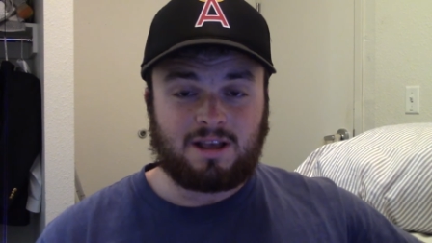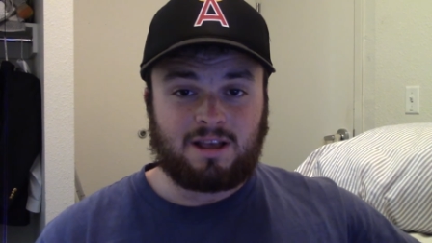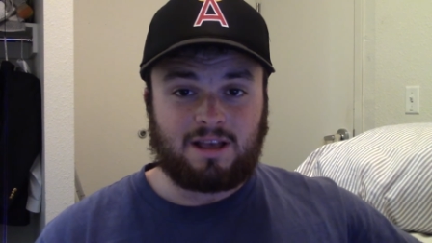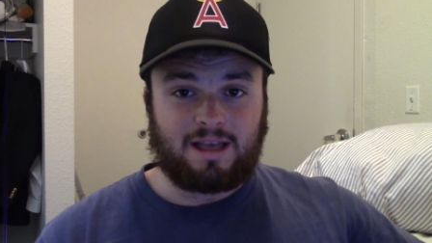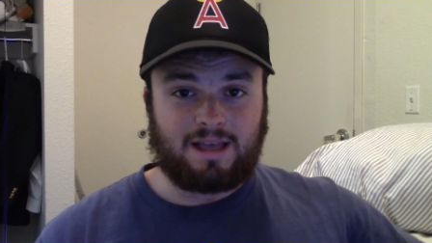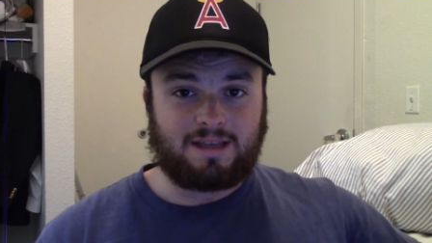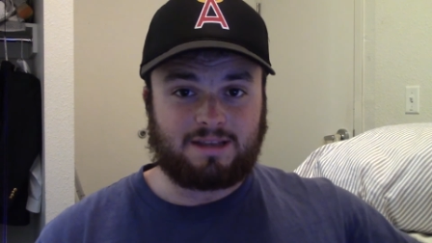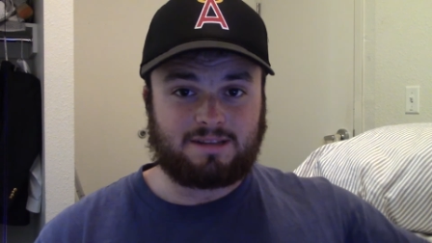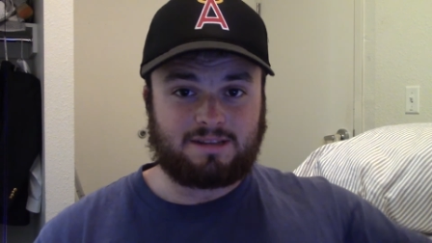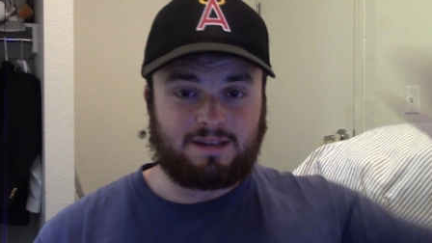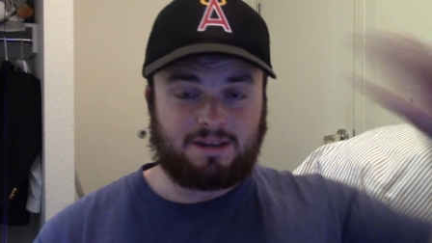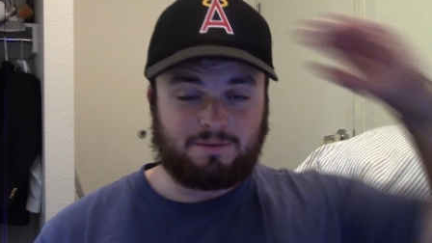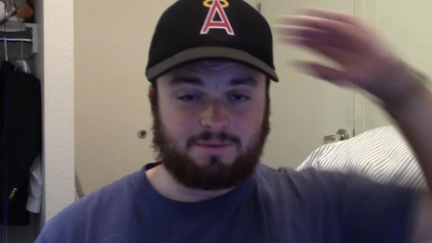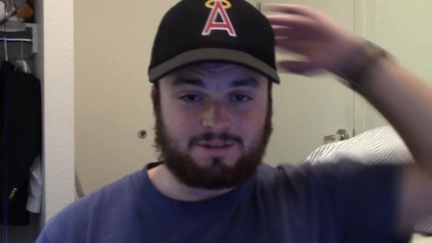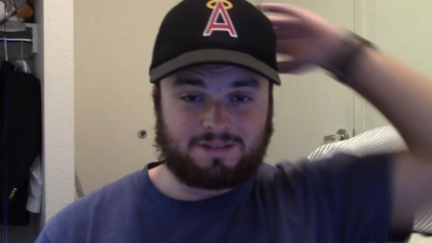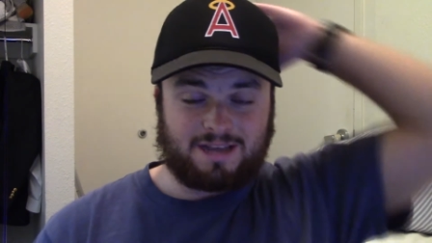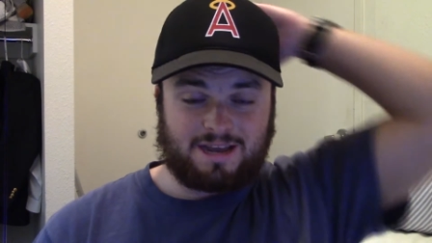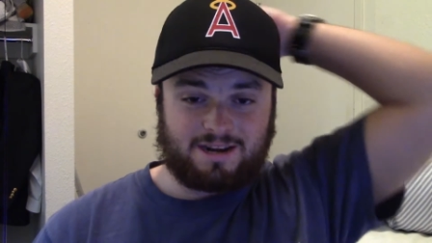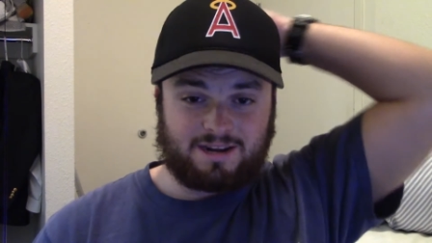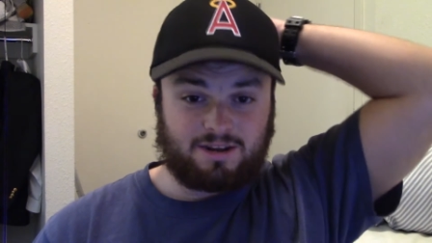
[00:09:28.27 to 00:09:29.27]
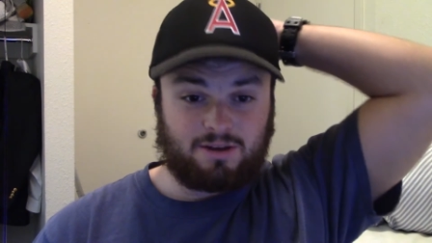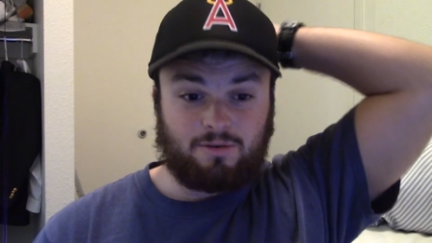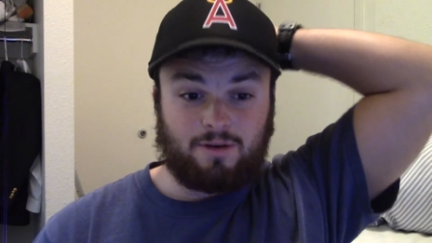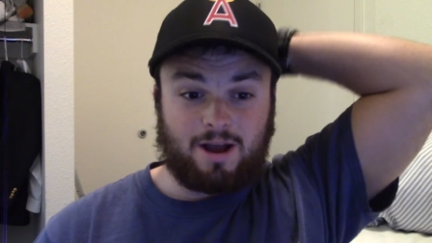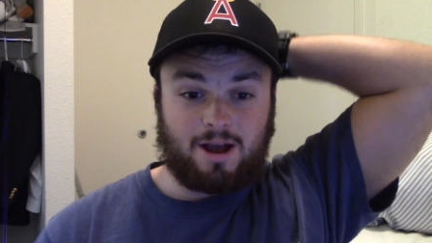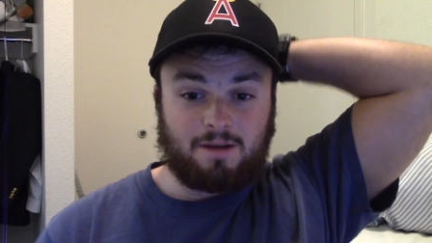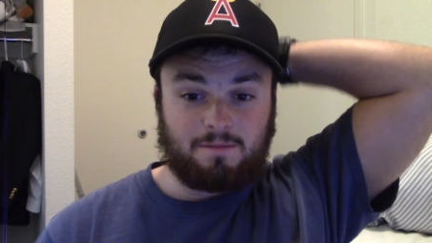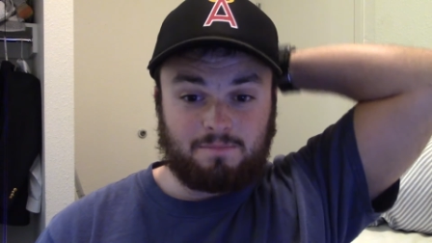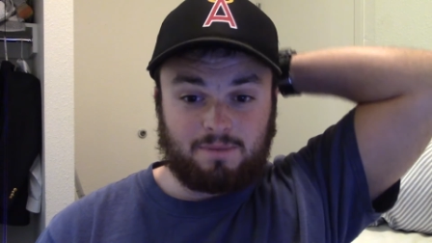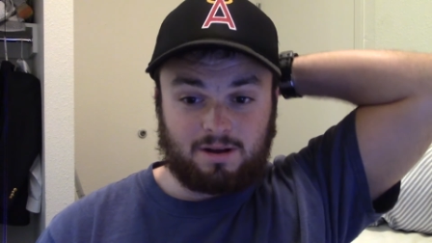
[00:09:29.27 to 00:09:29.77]
and he was getting
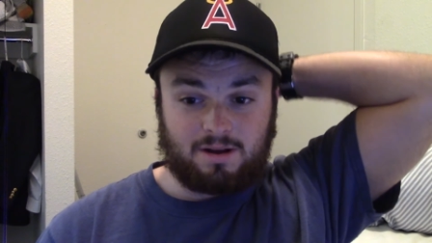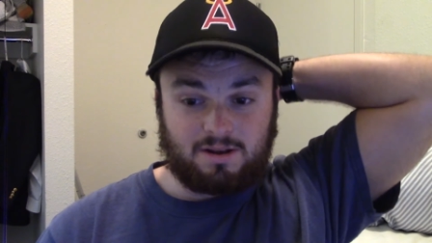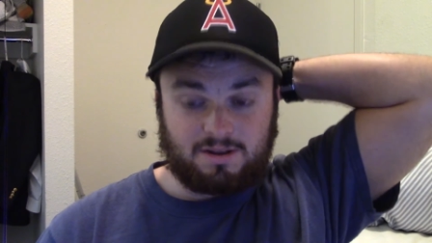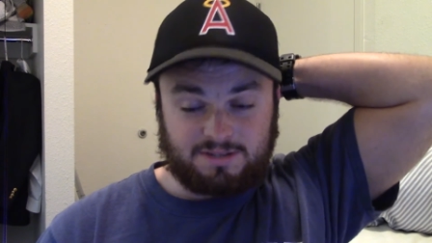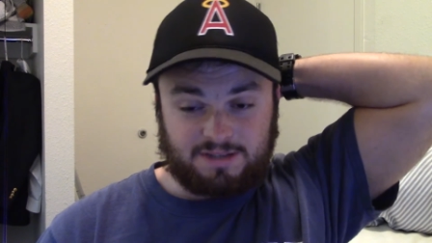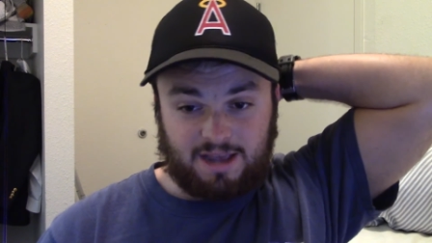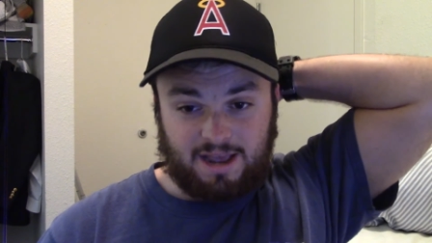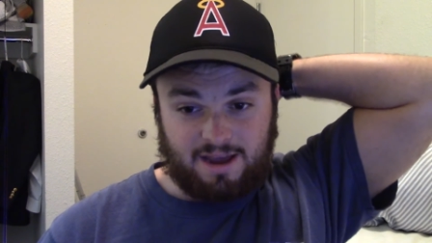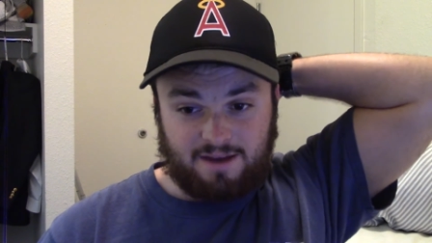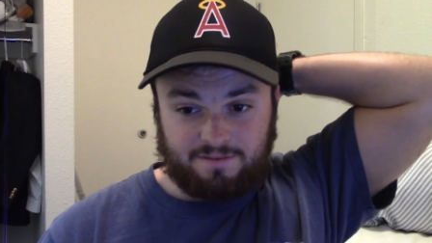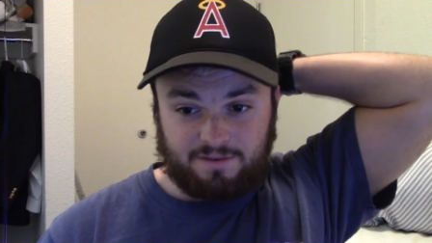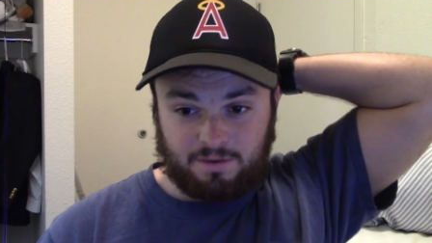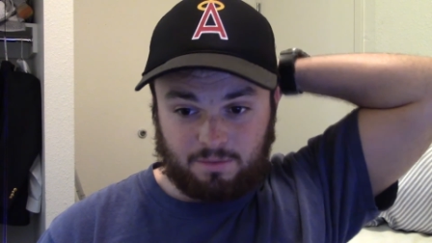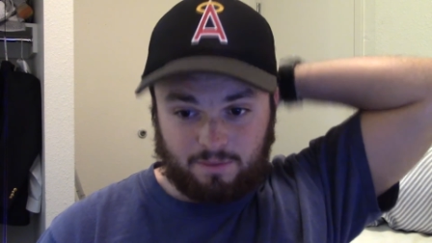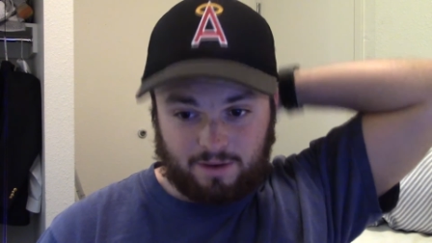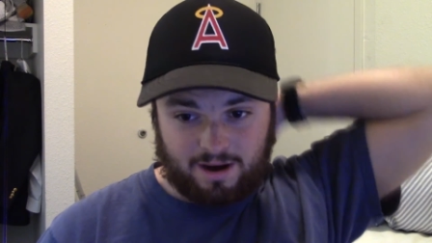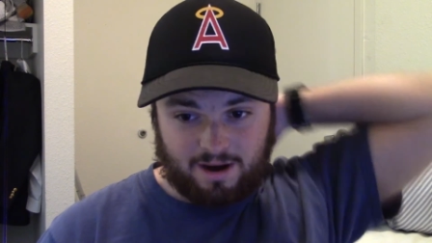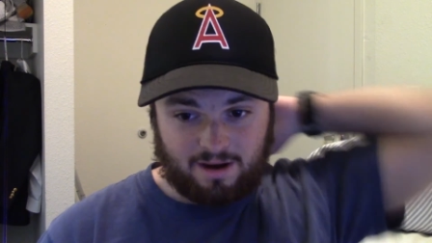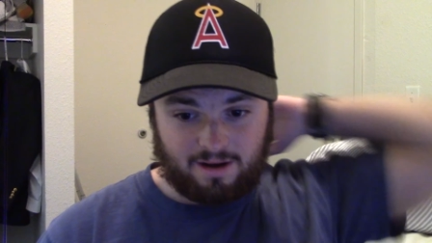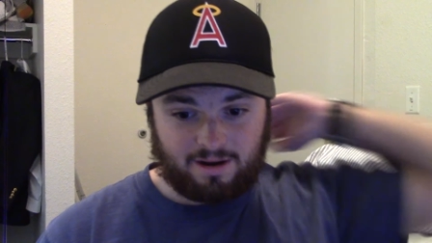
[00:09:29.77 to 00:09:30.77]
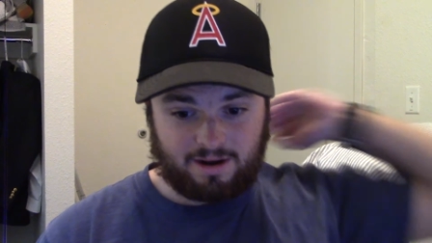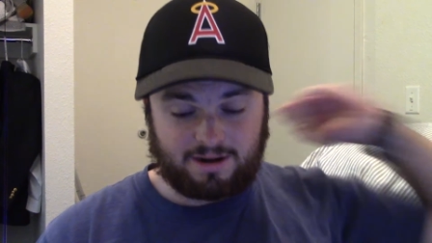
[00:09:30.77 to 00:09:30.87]
ground balls everywhere.